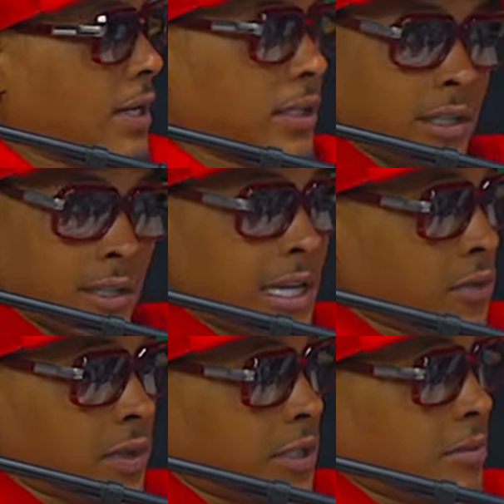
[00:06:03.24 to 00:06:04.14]
because that's
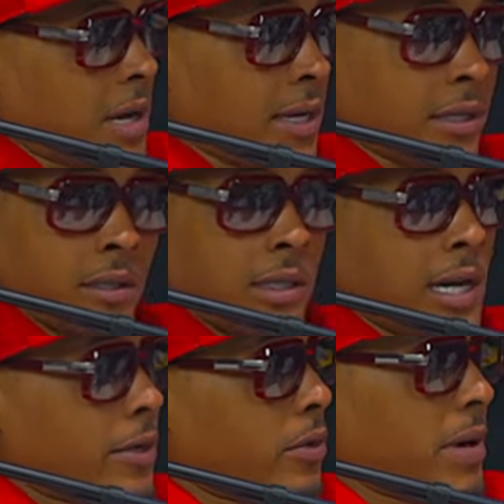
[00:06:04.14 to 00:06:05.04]
what it's about, you ain't
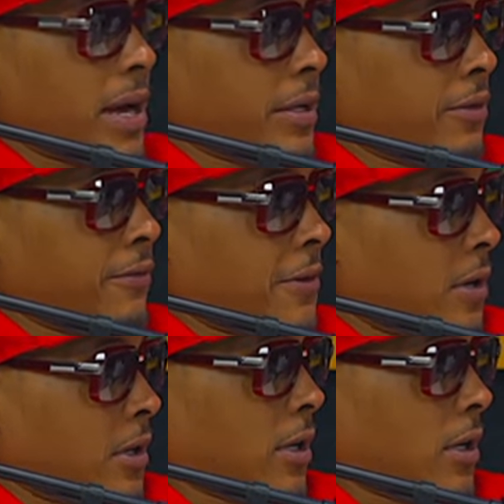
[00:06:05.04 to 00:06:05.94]
got no money, you fuck.